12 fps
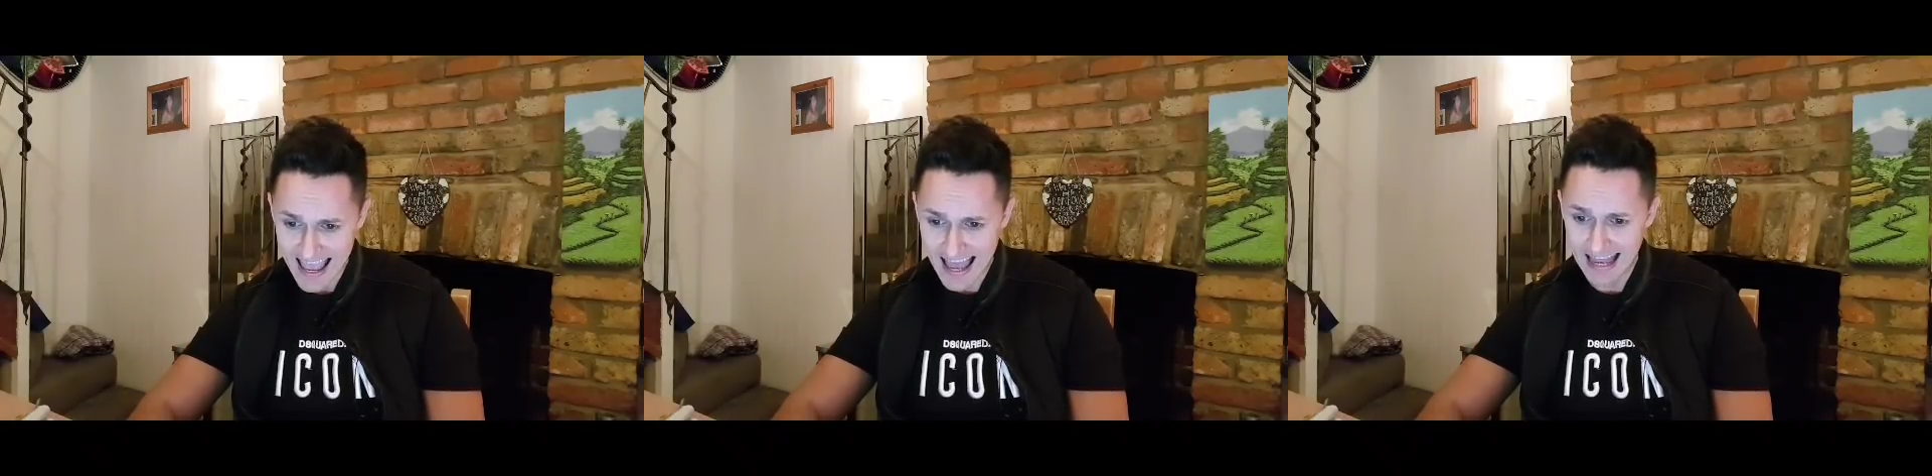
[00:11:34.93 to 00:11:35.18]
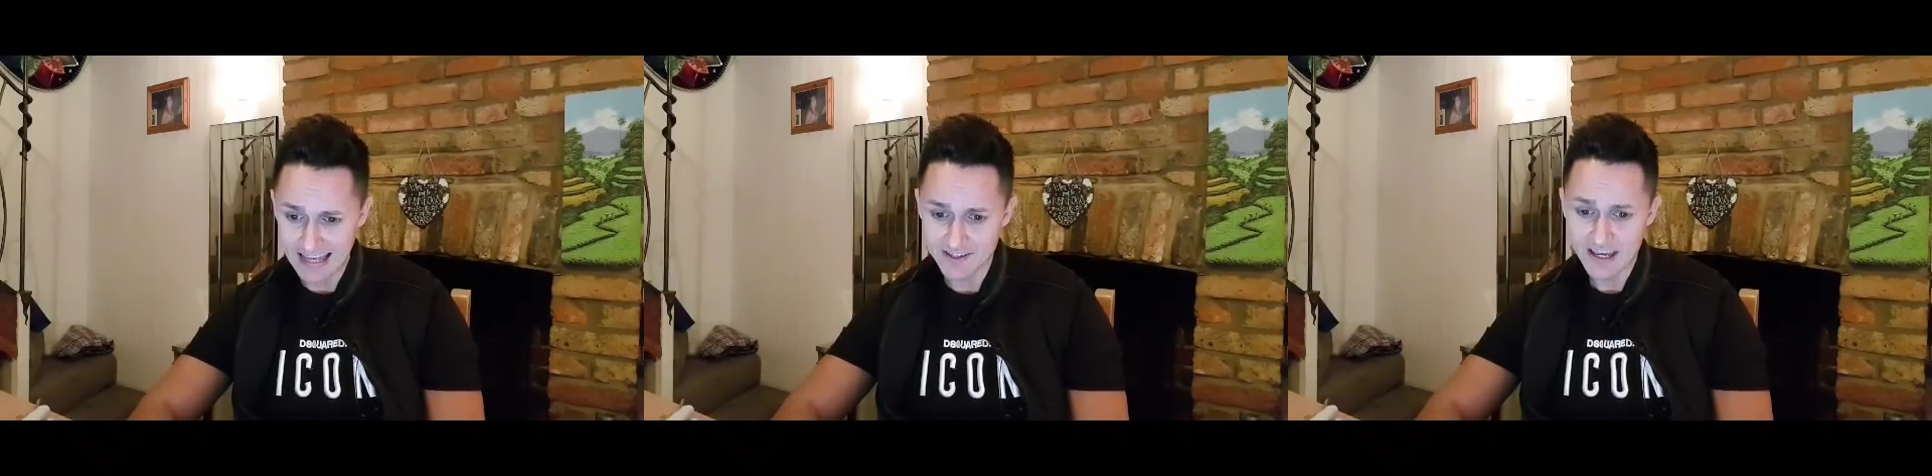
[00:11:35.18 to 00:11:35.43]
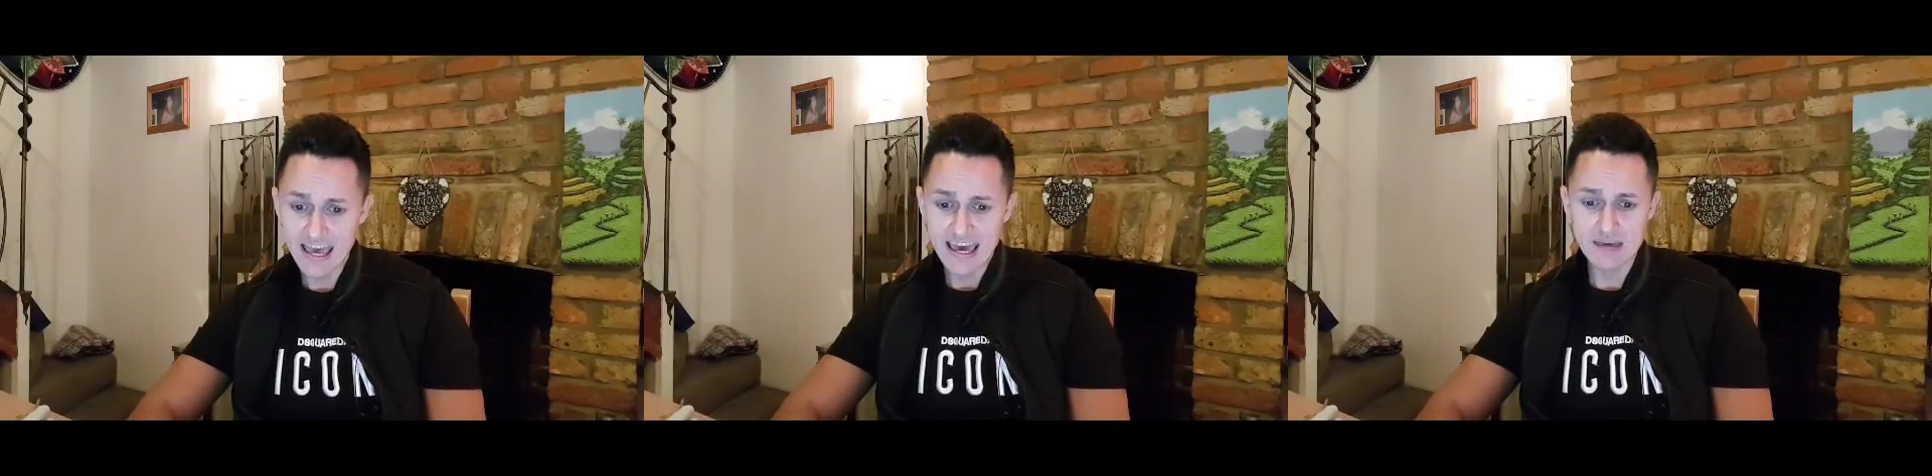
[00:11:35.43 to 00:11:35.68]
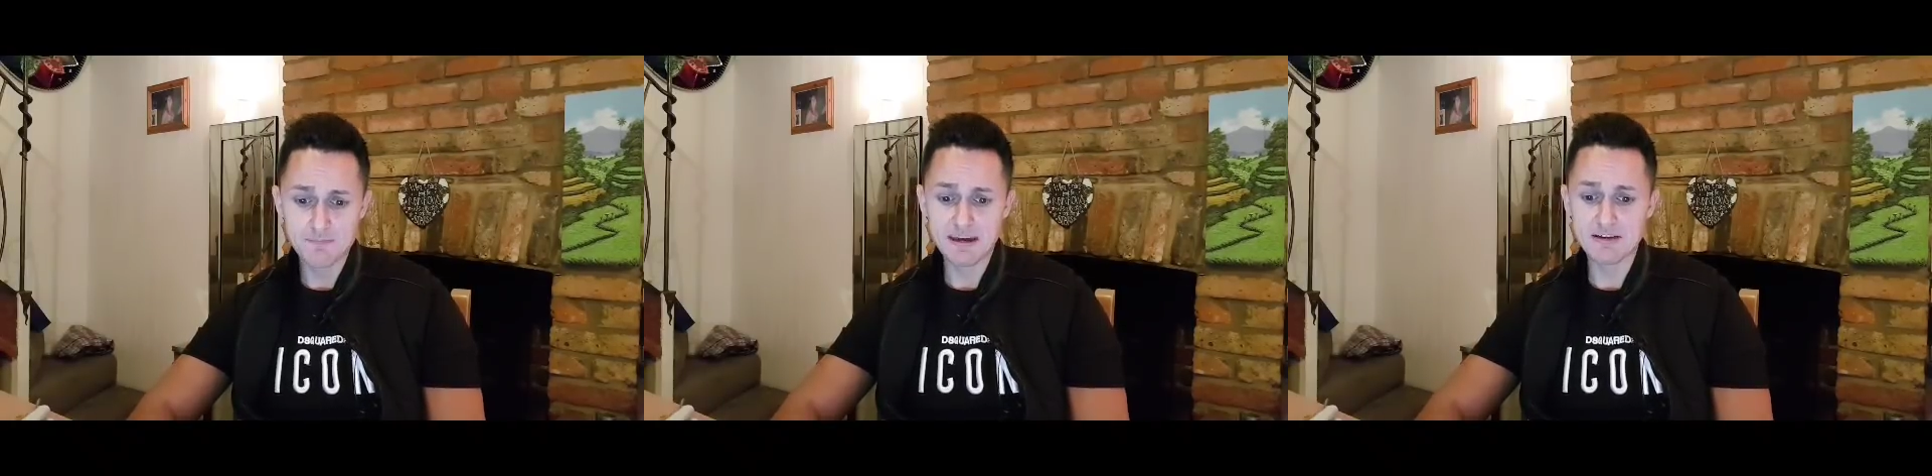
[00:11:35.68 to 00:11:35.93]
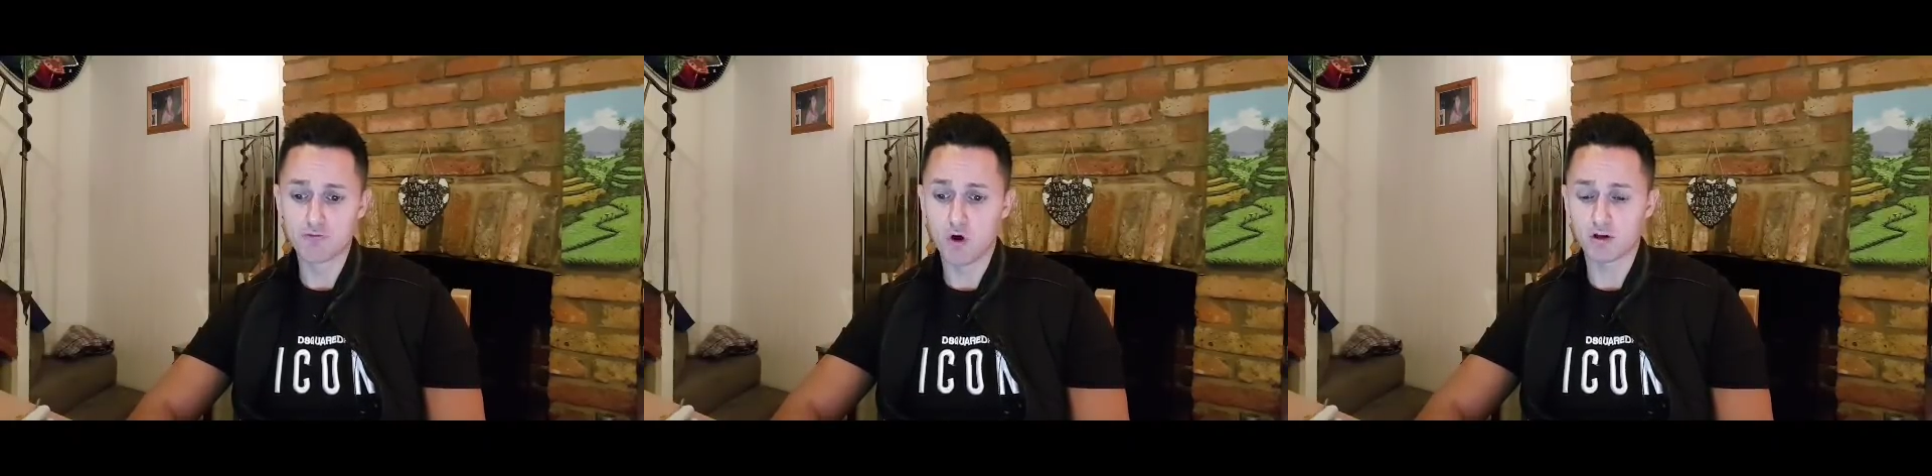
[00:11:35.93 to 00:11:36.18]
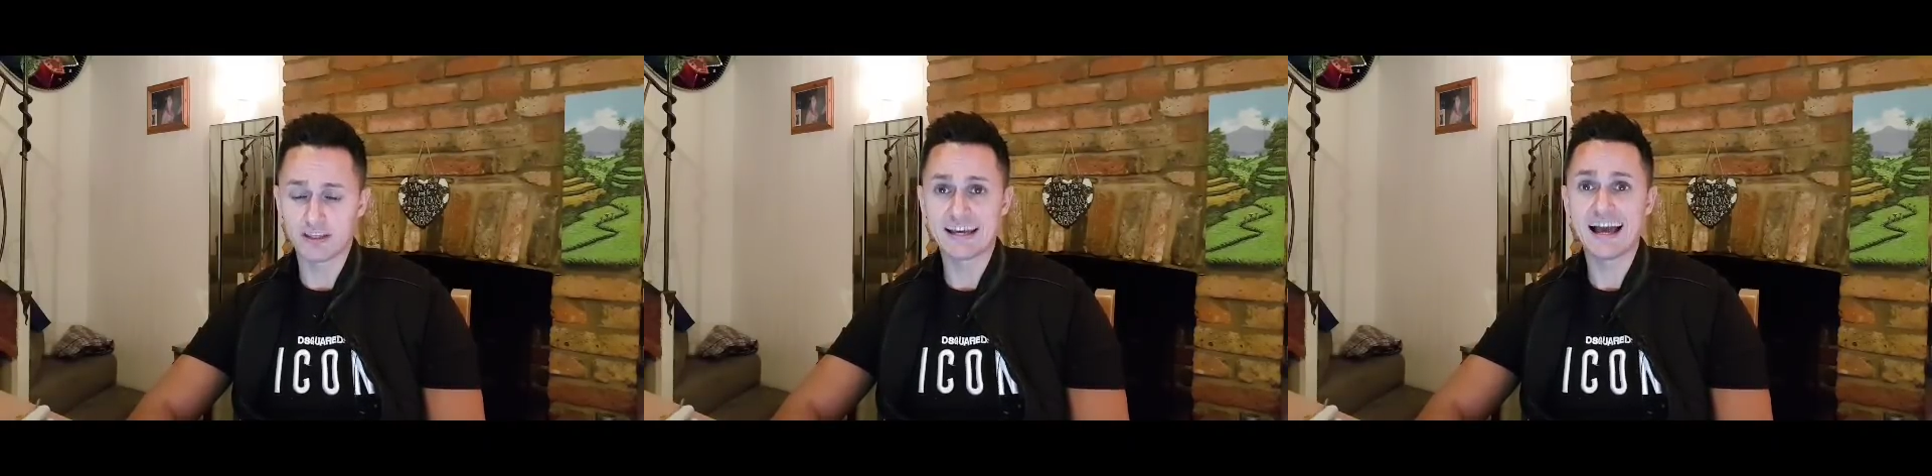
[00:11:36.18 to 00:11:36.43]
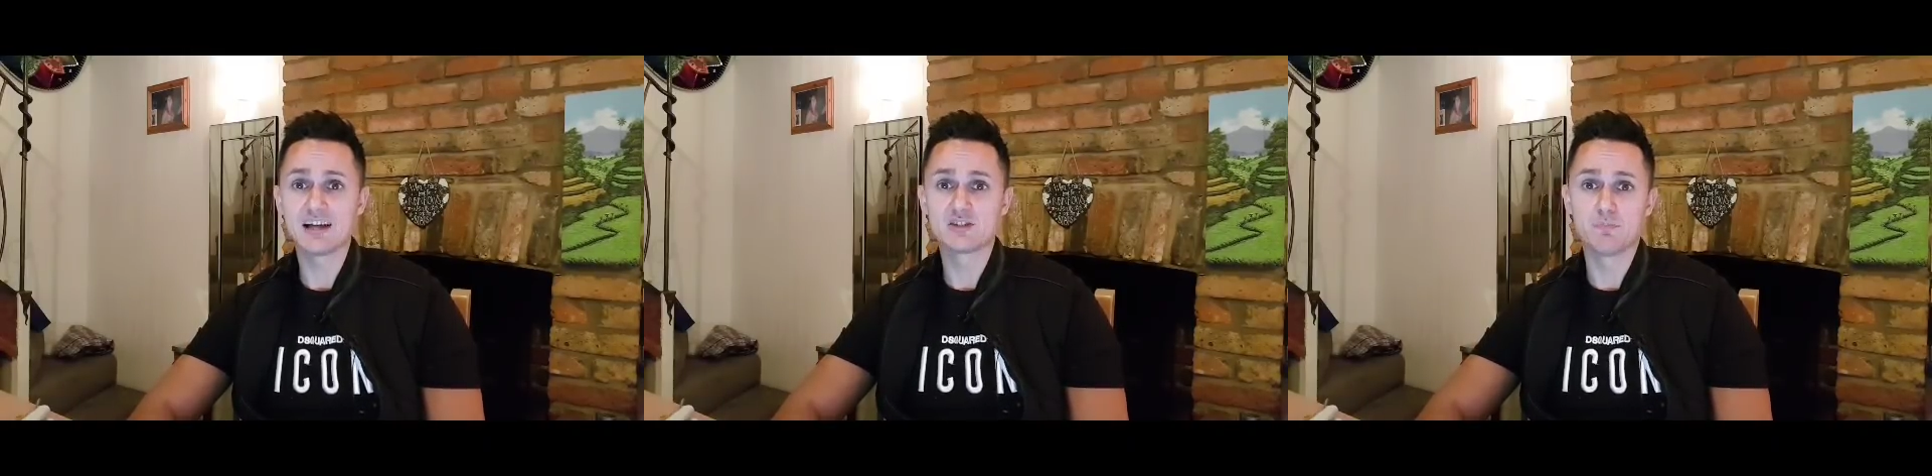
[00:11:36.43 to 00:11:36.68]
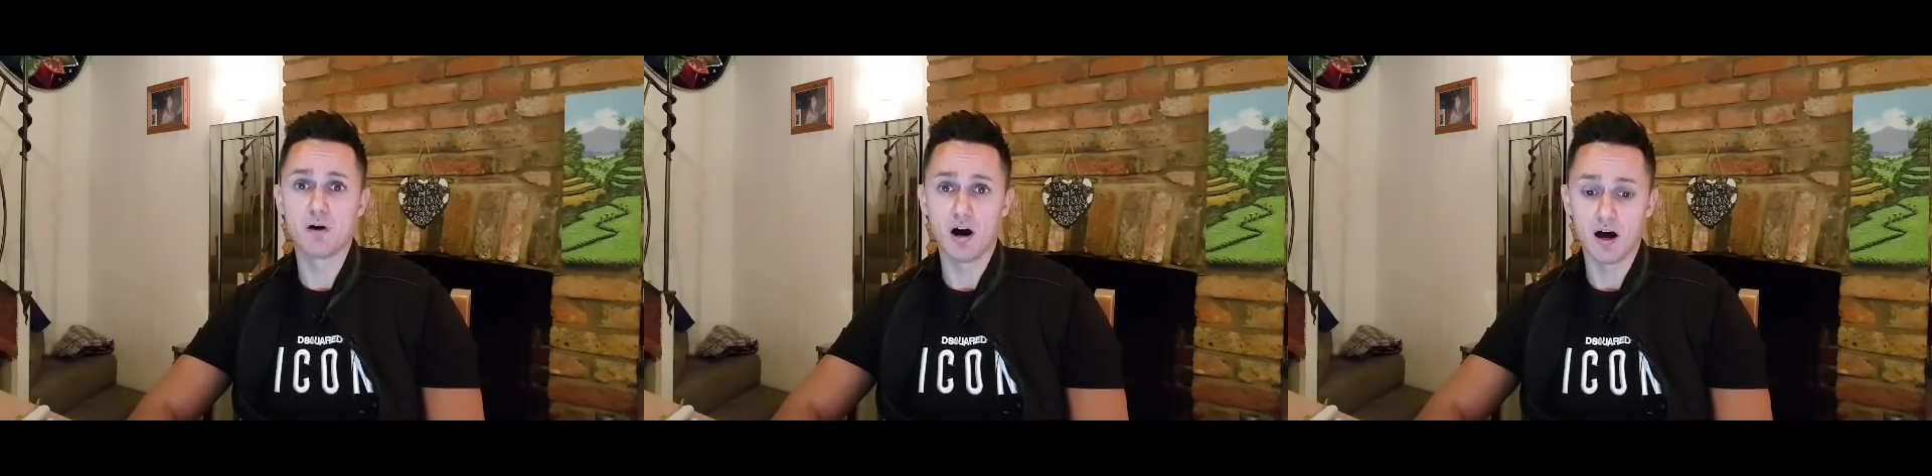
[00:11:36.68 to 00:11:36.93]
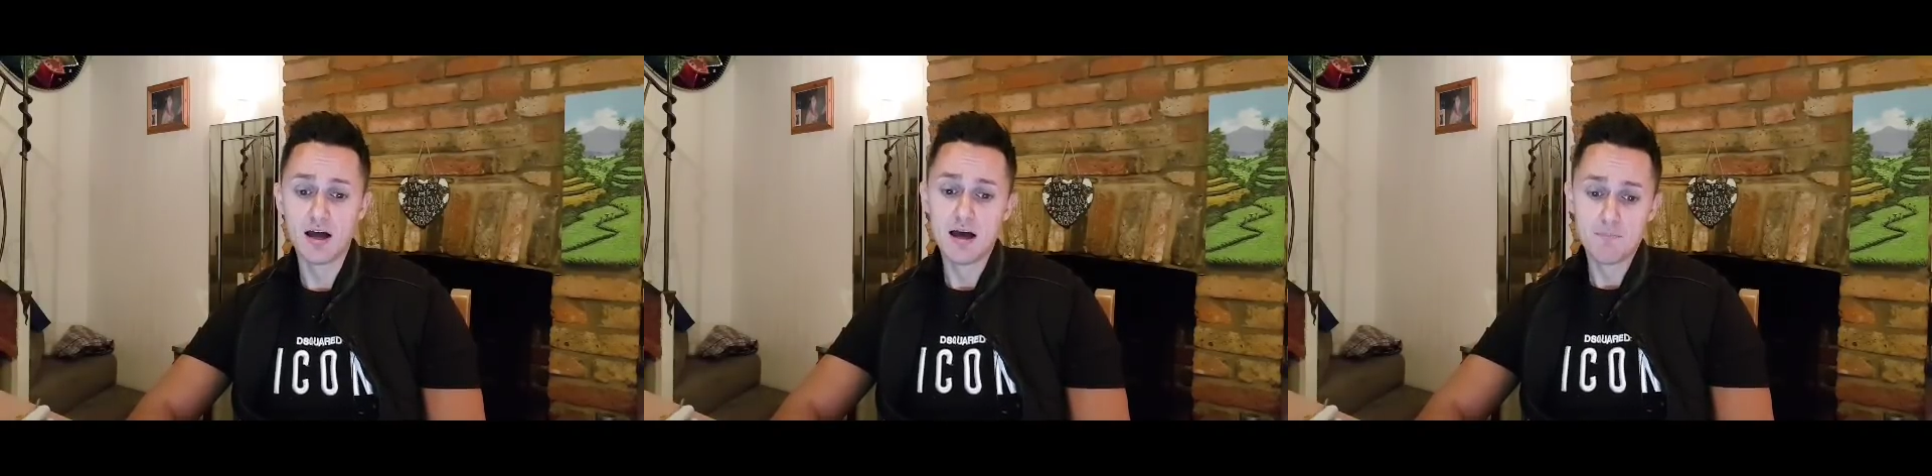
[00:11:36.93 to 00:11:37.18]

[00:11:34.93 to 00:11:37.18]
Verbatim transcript: And he beat Rock the Casbah